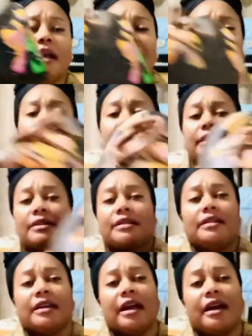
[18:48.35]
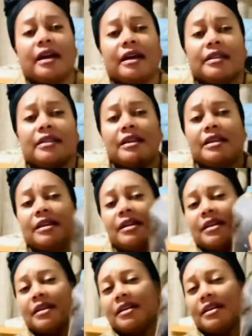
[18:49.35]
and I think
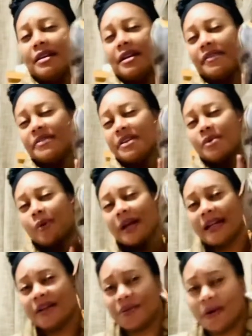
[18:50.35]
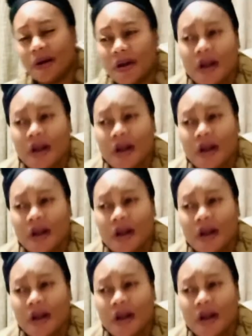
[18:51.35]
I've seen a wallet as well.